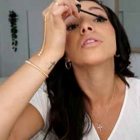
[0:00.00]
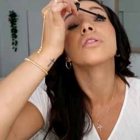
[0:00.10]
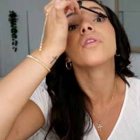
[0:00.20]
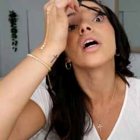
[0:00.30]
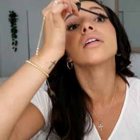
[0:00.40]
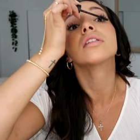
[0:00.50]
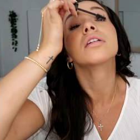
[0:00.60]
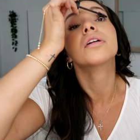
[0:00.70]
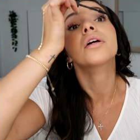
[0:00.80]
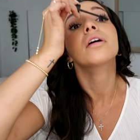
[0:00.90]
so fast?
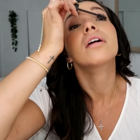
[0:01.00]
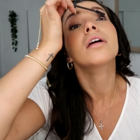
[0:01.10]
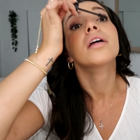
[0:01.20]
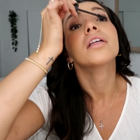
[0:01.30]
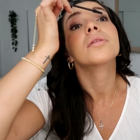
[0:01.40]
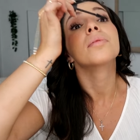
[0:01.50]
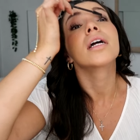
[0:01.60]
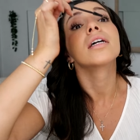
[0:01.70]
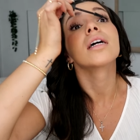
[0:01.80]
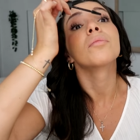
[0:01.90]
It's
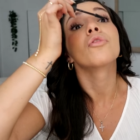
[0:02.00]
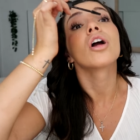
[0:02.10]
because I'm